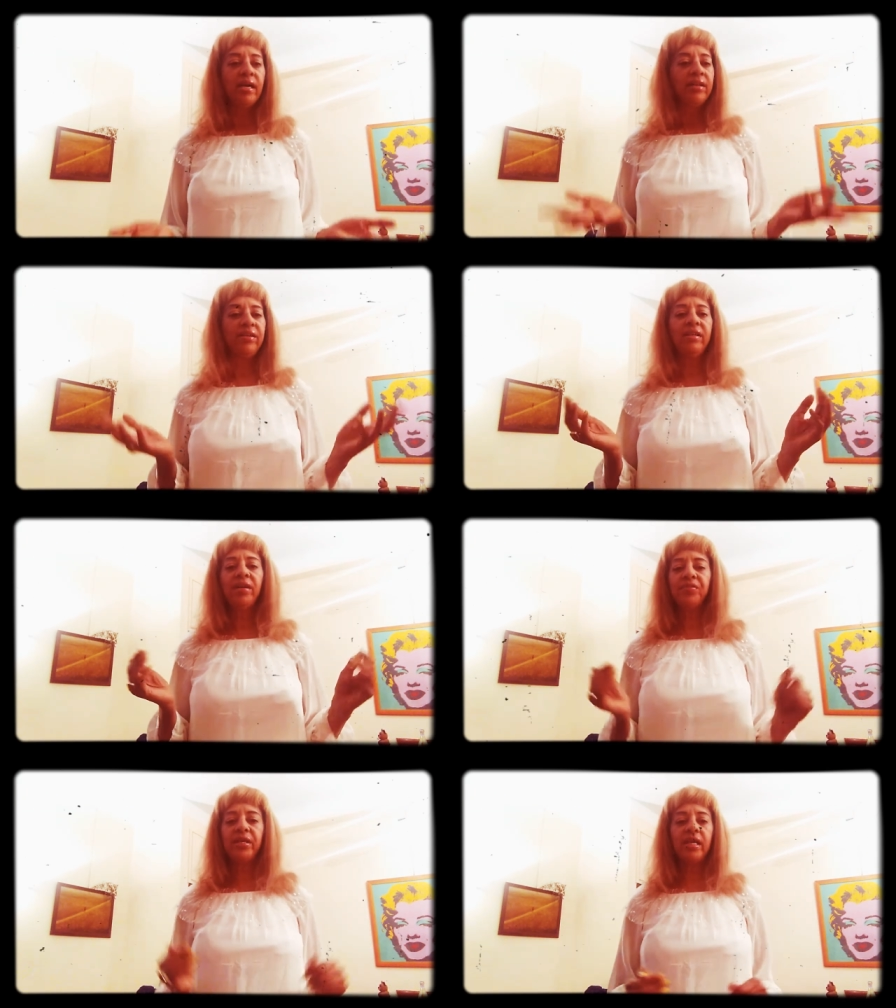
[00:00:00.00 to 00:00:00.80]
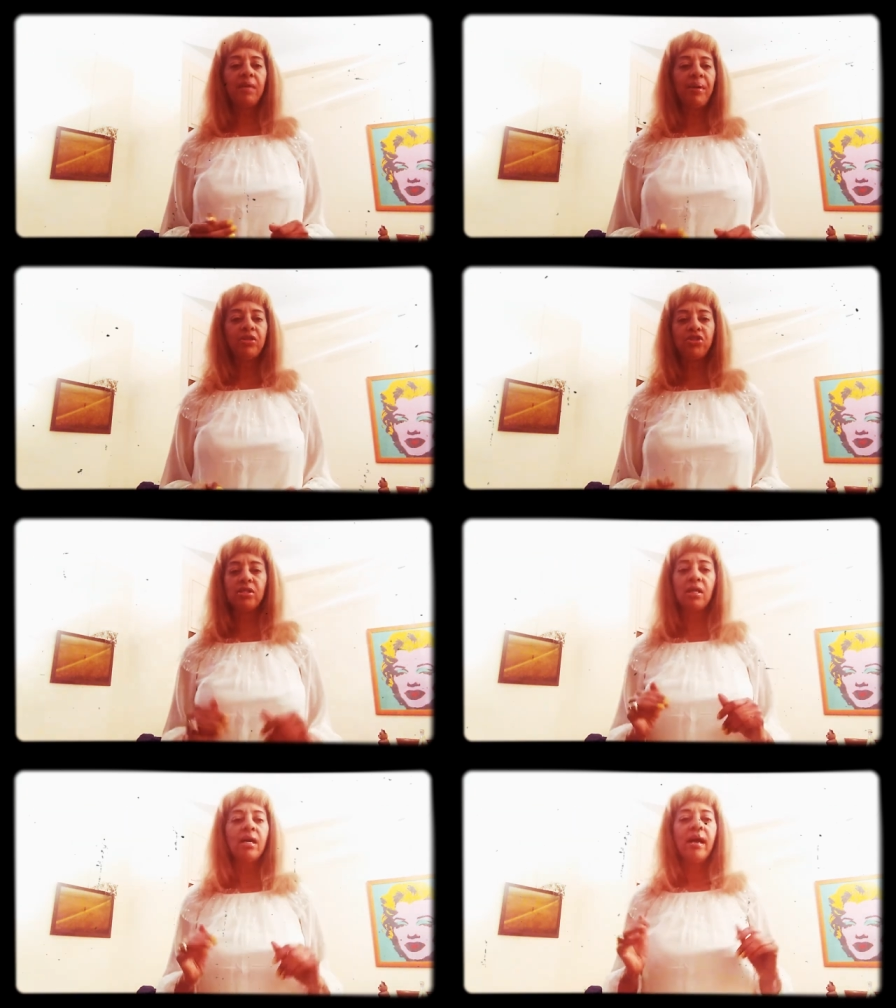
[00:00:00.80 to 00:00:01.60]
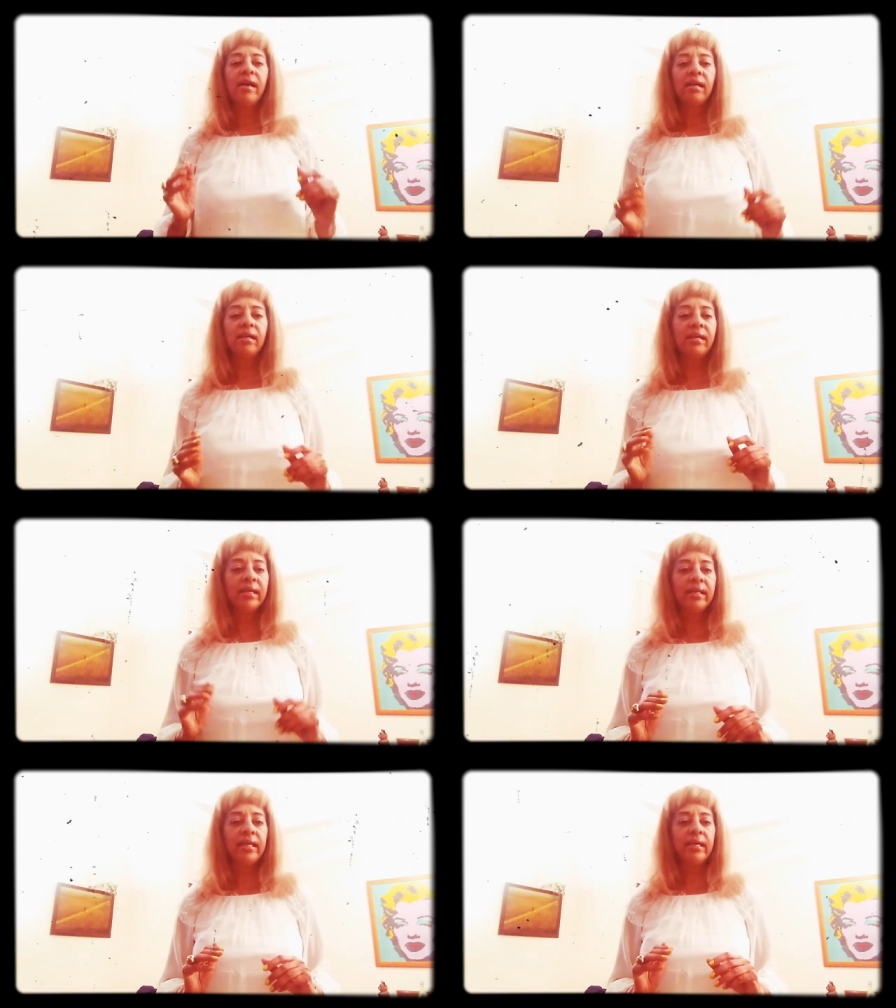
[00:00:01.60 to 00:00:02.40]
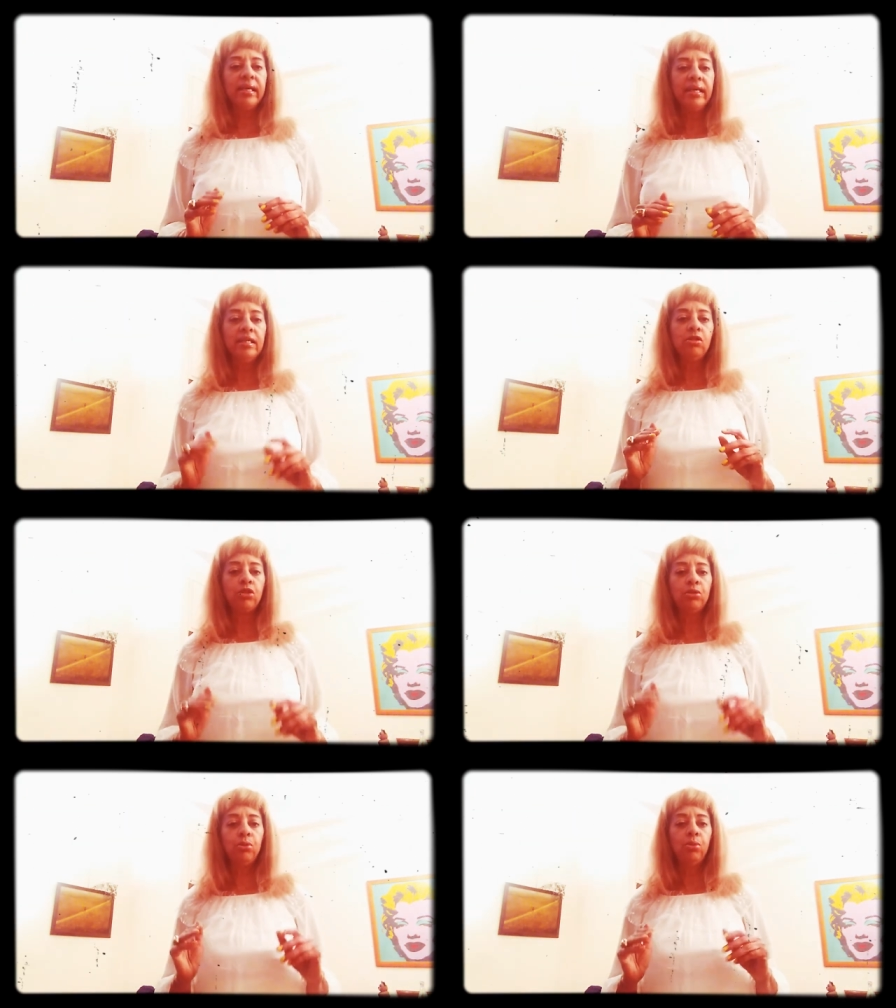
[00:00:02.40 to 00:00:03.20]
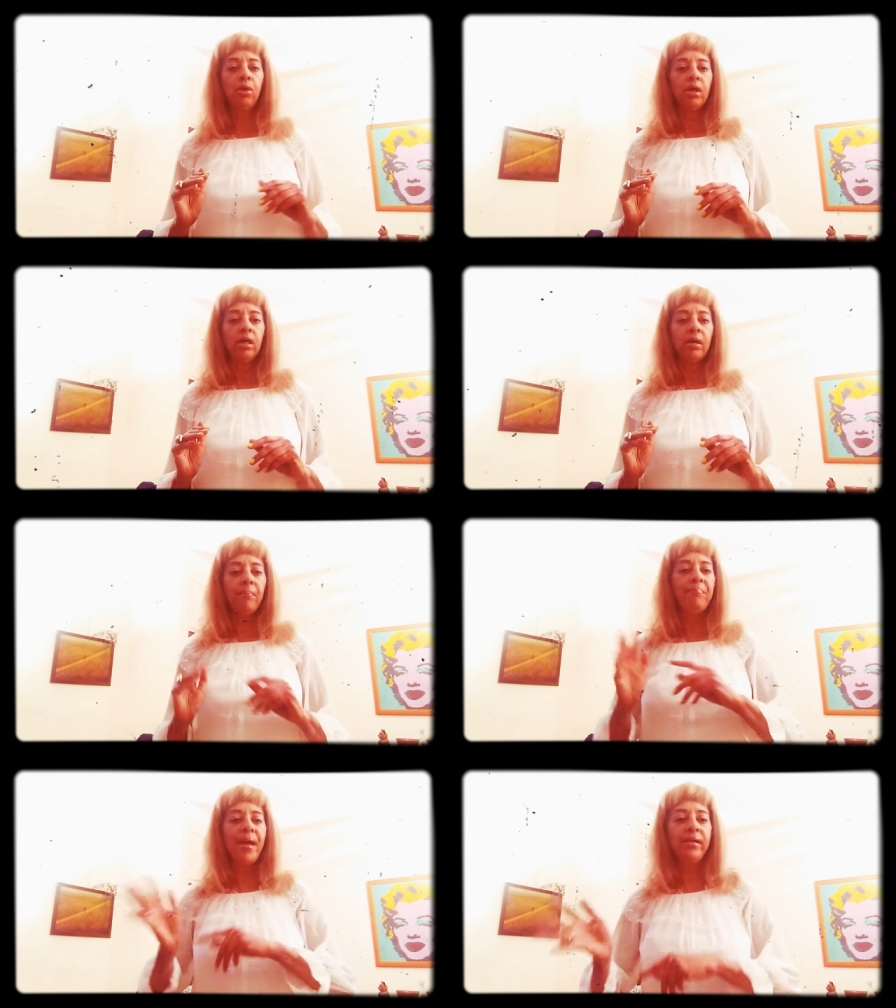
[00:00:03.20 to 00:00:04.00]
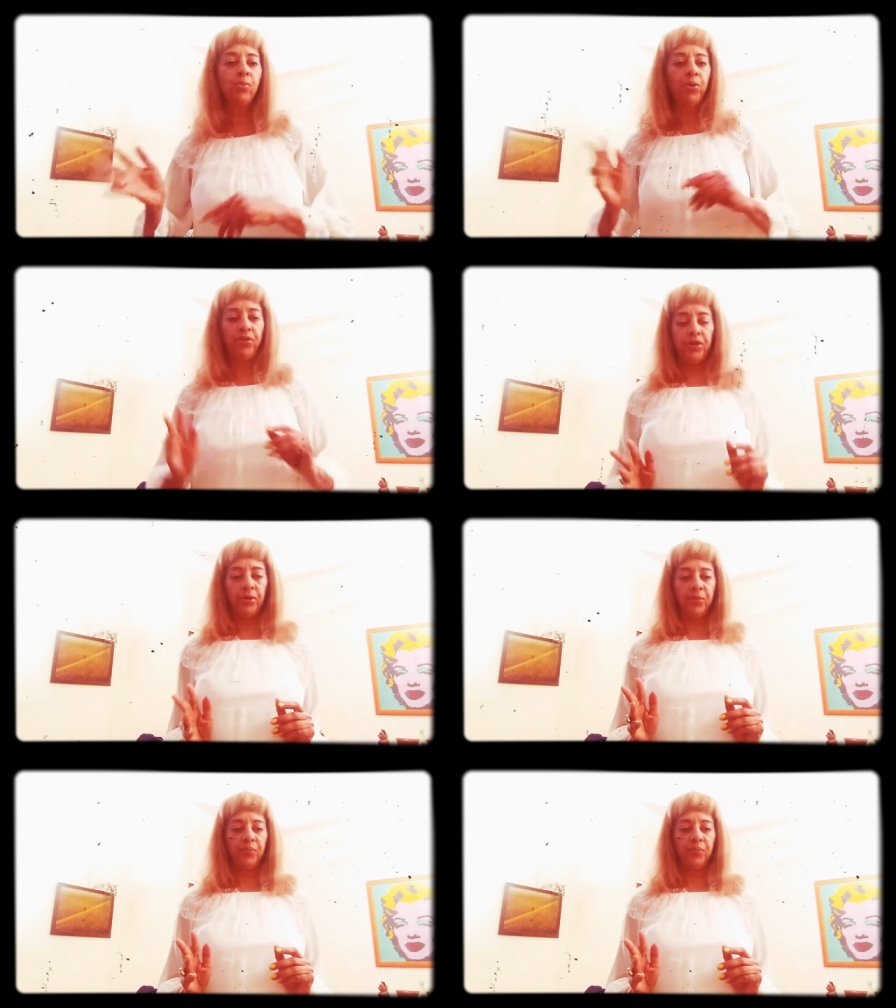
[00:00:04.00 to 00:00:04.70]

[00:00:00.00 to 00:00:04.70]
They're not thinking about just getting into bed with you.